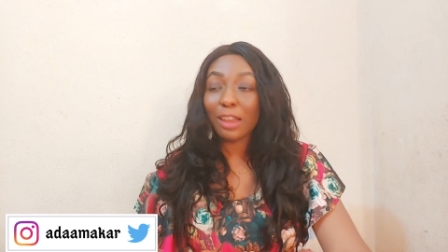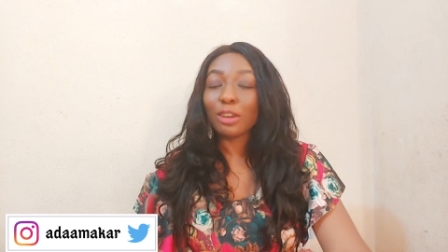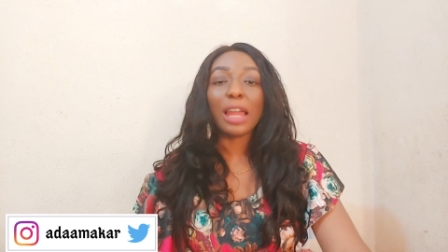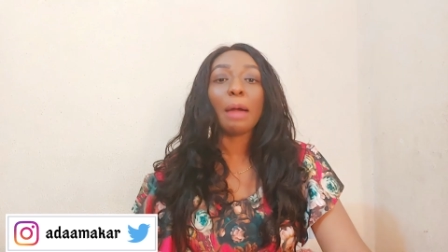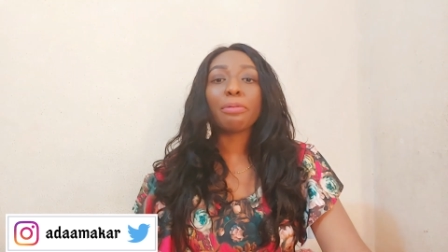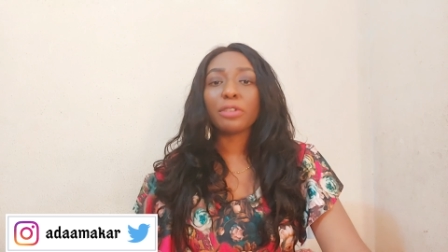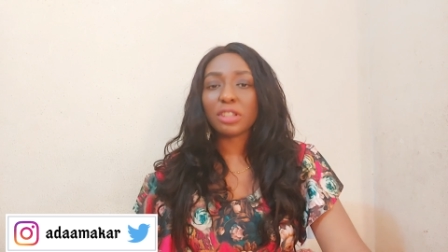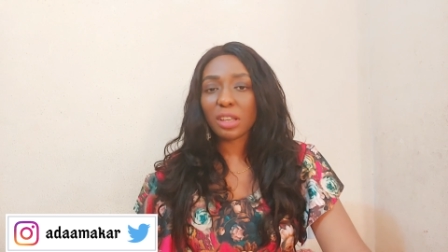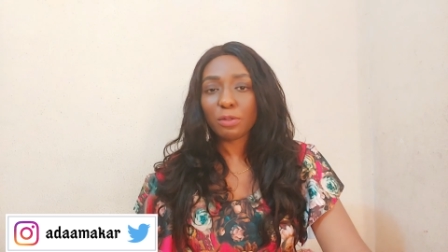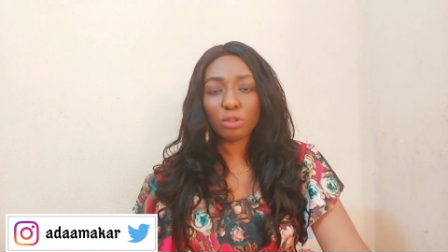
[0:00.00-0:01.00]
The abroad
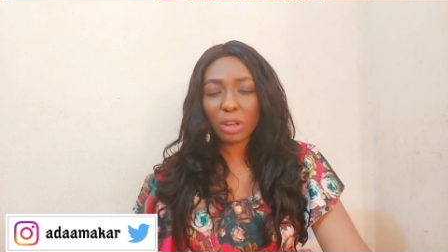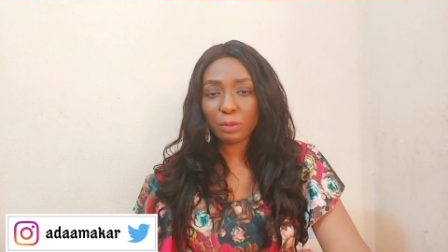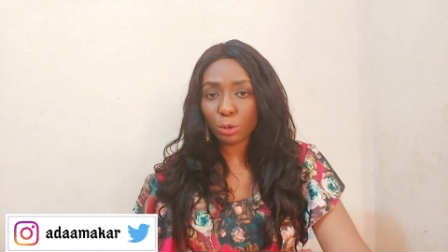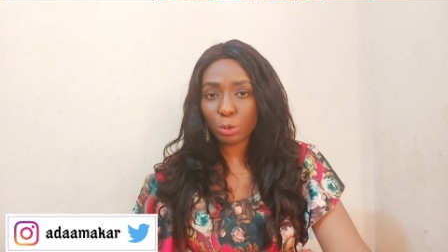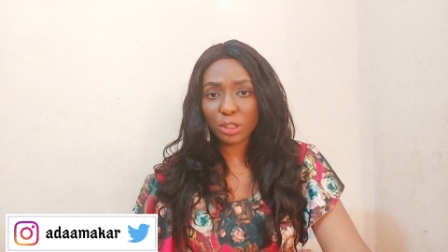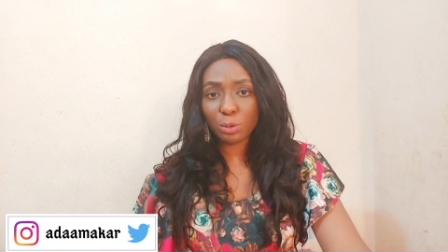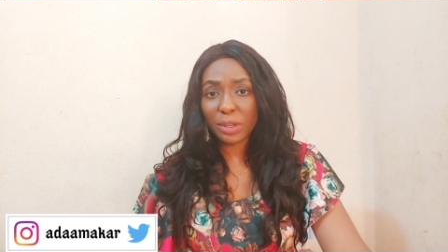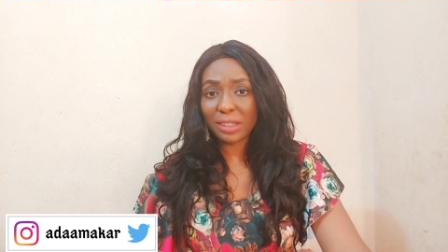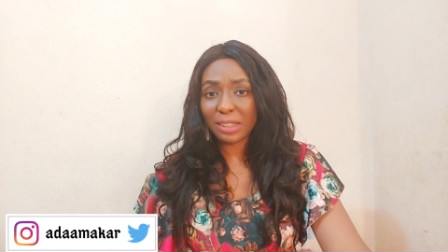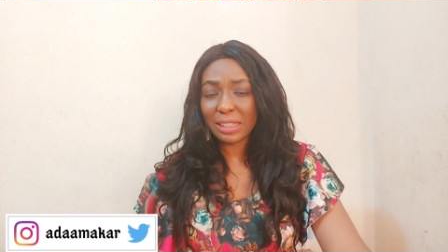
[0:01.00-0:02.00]
side you travel to is
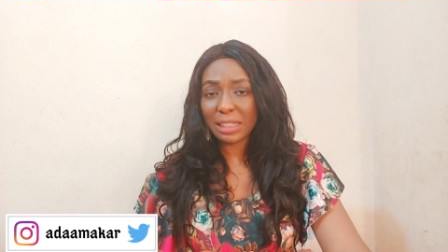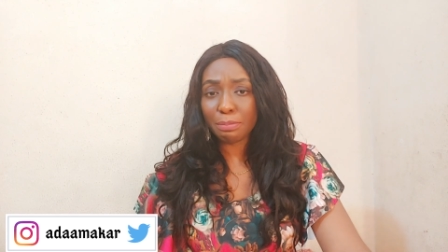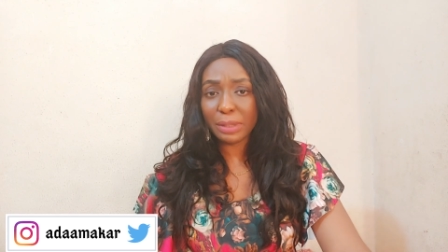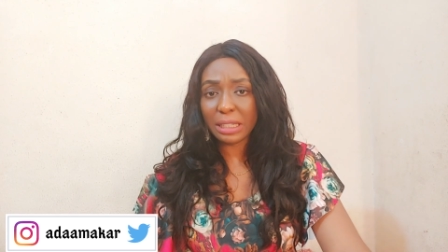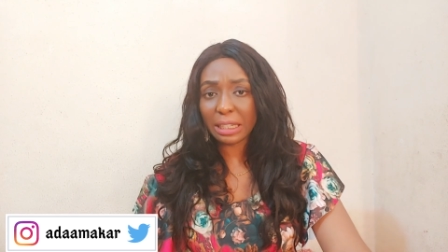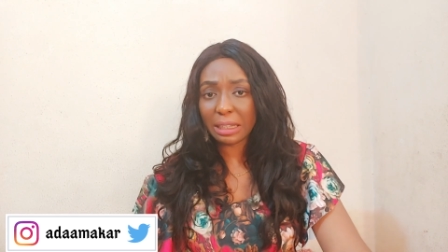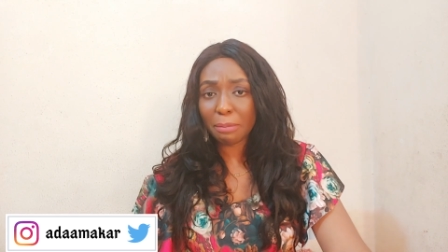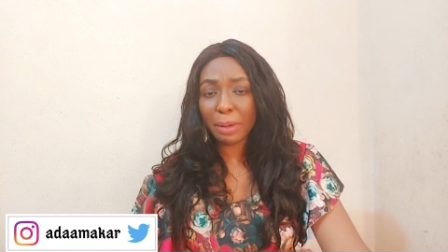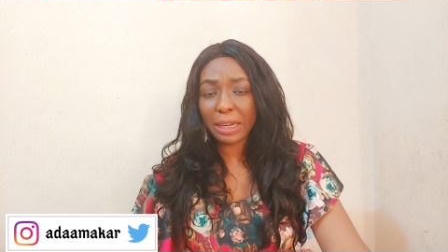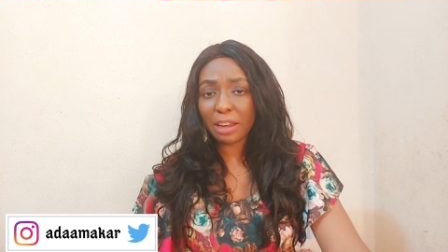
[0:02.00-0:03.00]
where? Is it
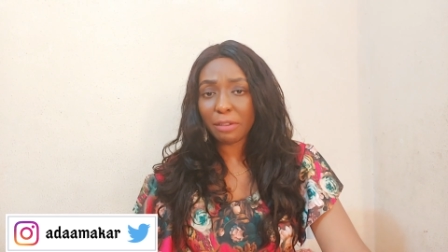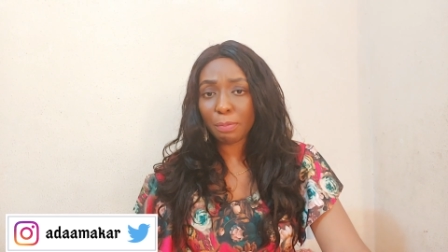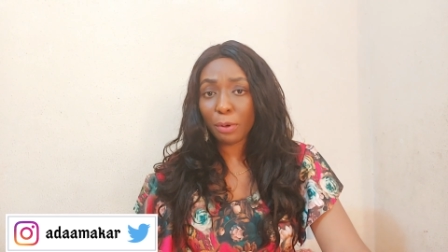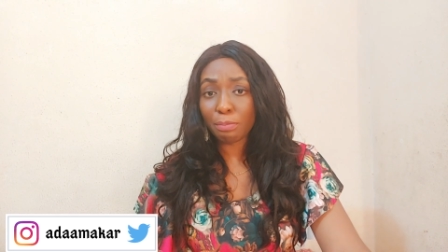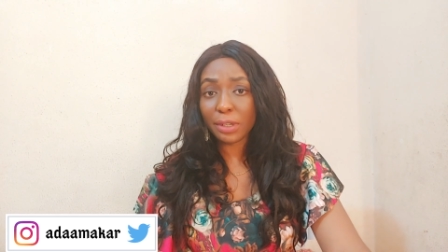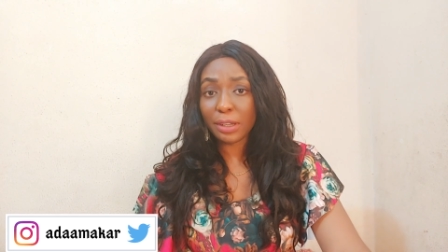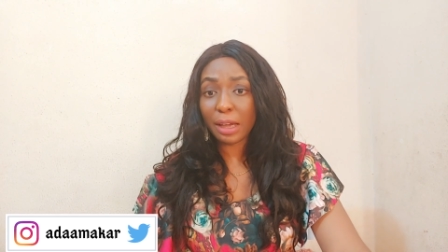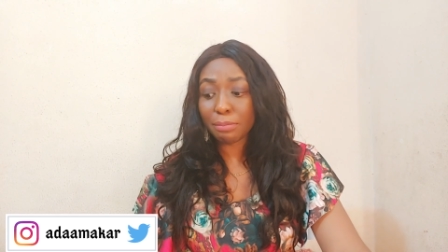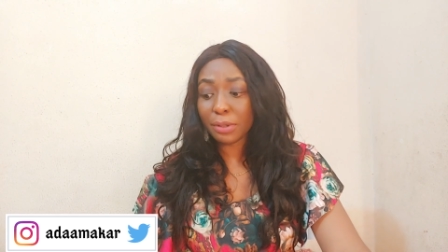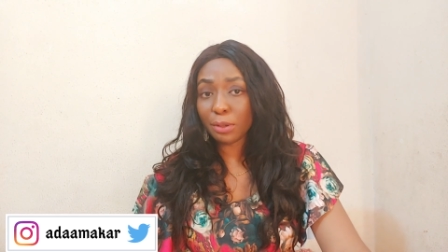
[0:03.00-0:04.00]
Benin Republic,
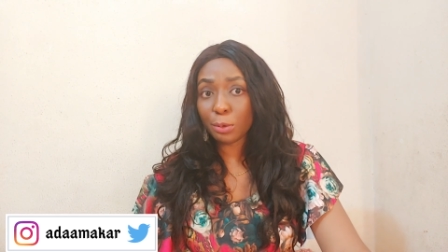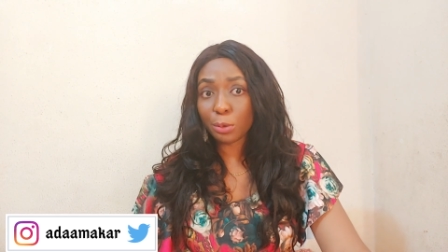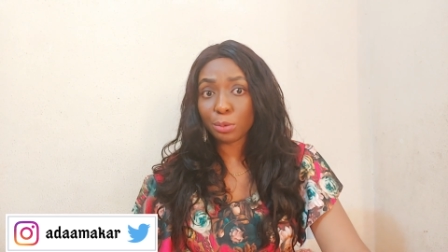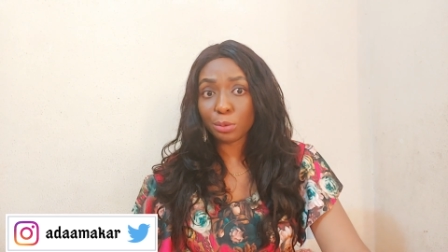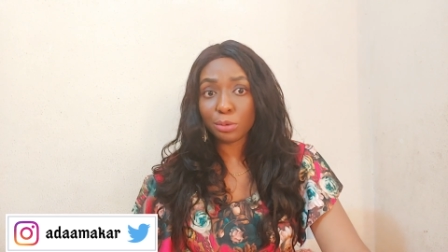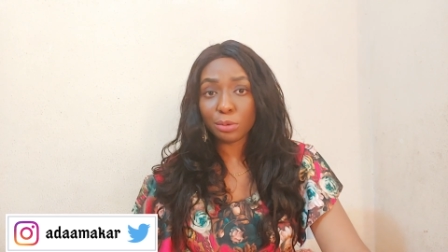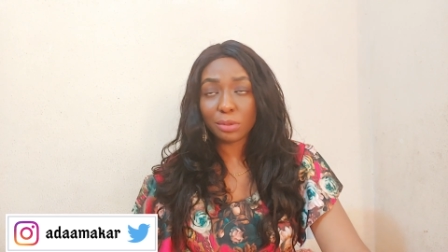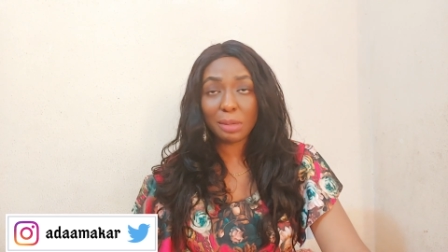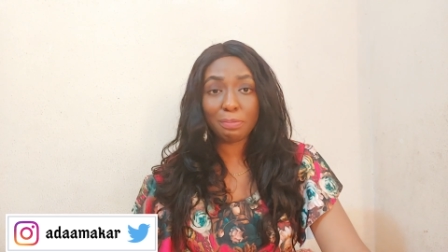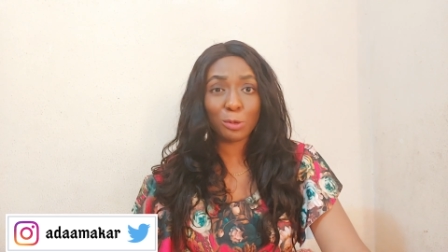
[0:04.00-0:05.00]
Abi Cotonou?
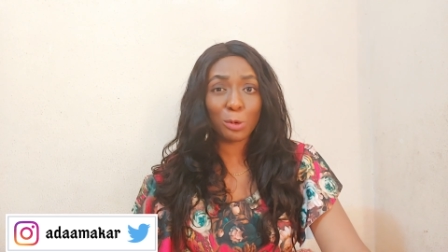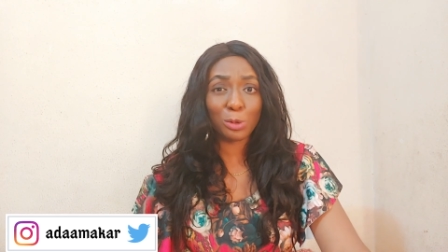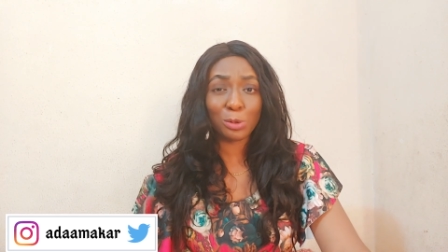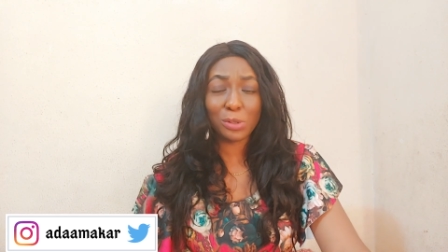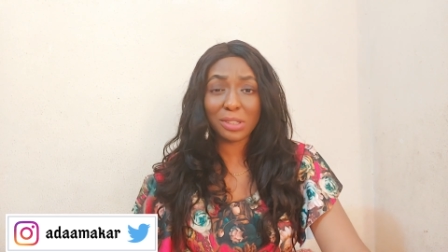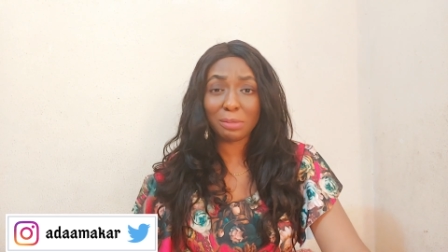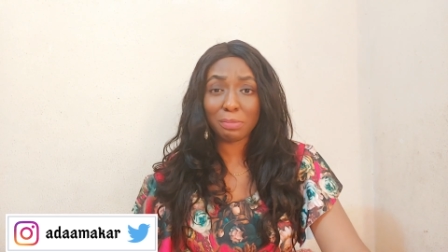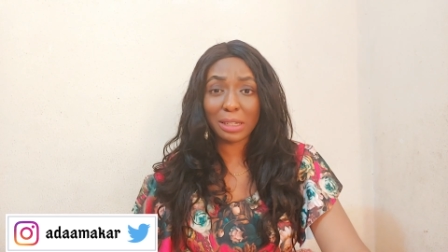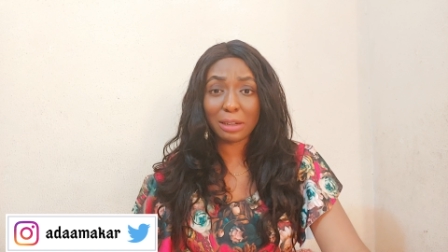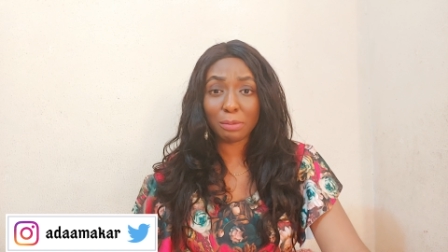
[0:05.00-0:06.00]
Shape Cotonou is in
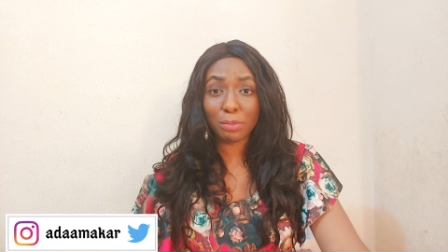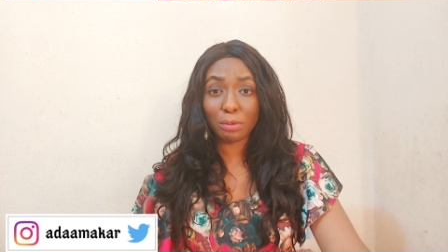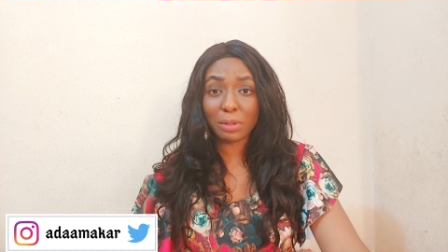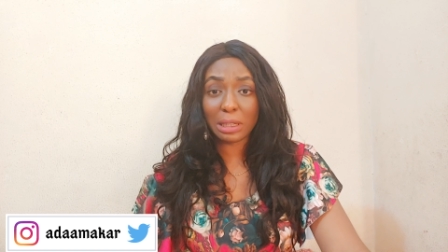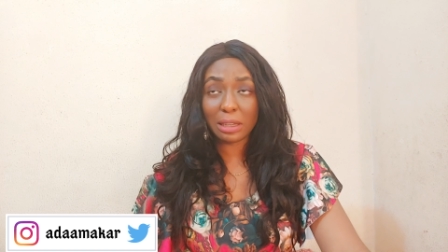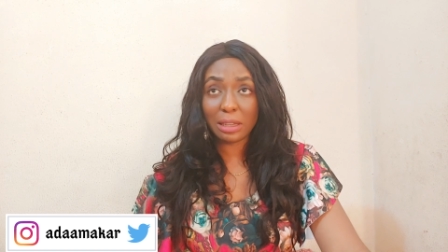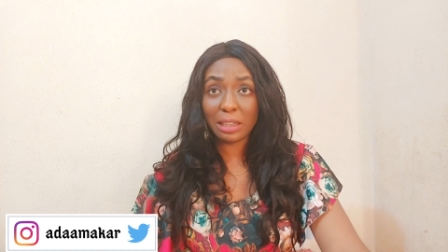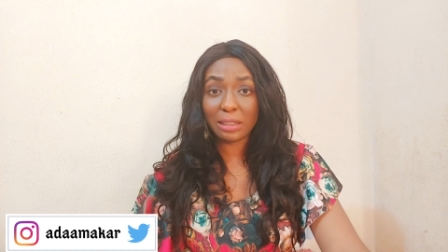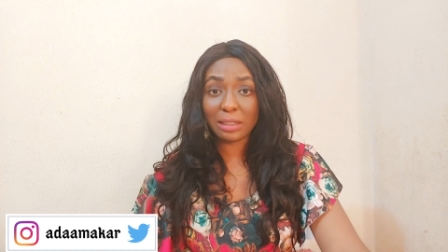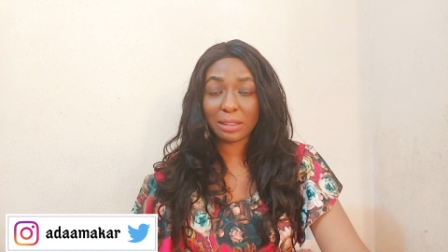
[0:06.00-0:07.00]
Benin Republic,
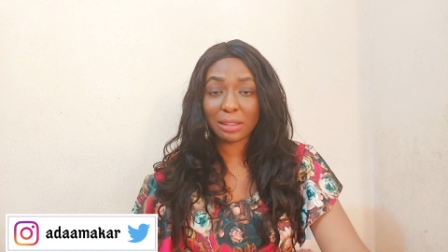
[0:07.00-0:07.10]
yes.